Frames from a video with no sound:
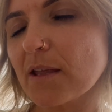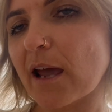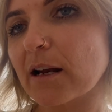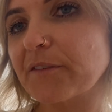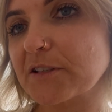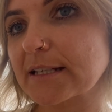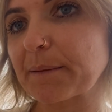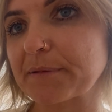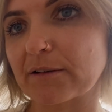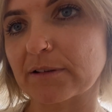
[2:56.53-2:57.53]
And I've just
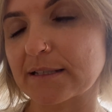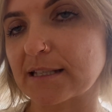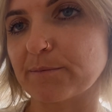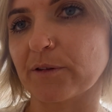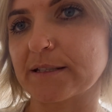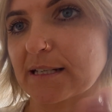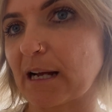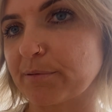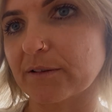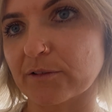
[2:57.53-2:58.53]
kept that really simple. There's a
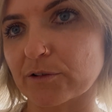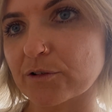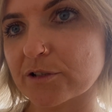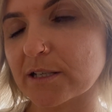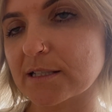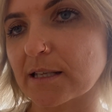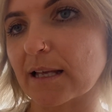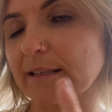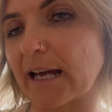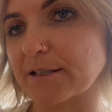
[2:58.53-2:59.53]
couple of little cushions.
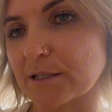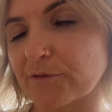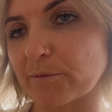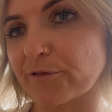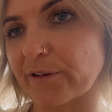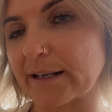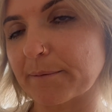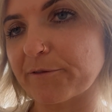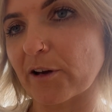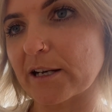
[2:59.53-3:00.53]
That lounge is from
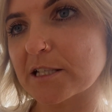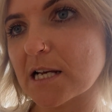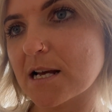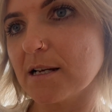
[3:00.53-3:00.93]
Freedom Furniture.